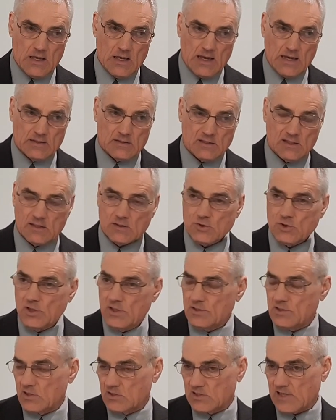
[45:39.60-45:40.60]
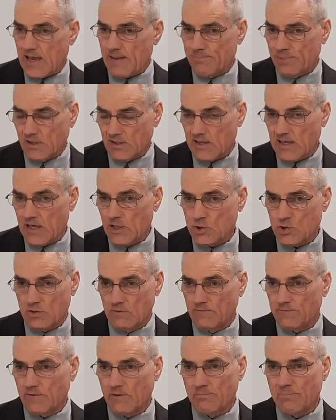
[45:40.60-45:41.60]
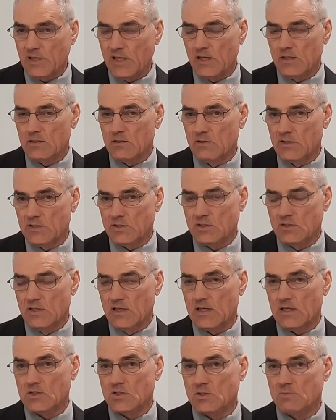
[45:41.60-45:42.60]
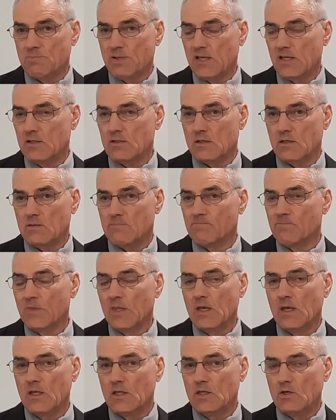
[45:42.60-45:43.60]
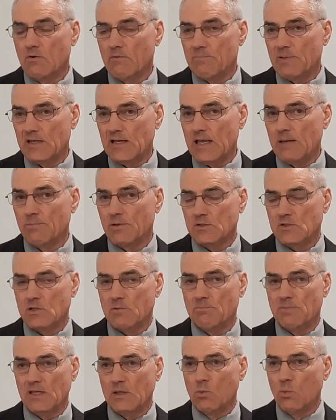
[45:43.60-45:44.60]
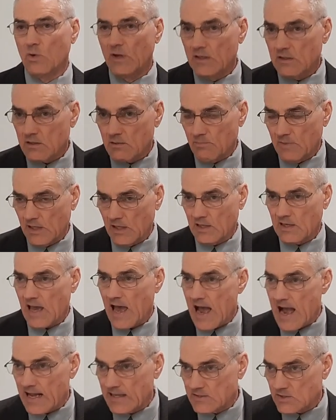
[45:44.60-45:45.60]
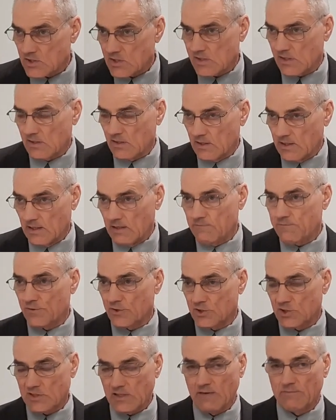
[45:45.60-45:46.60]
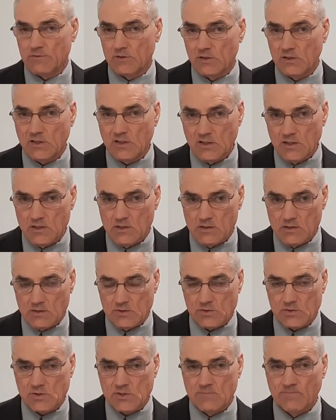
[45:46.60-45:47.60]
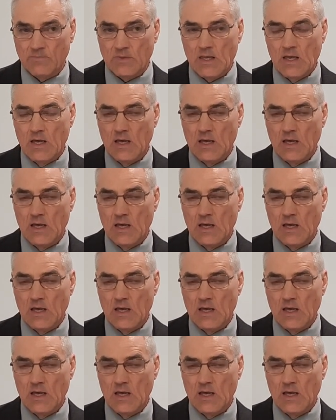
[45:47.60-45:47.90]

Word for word: I think Jesus' application for Peter is this Peter, you have been able to be with me constantly for several years.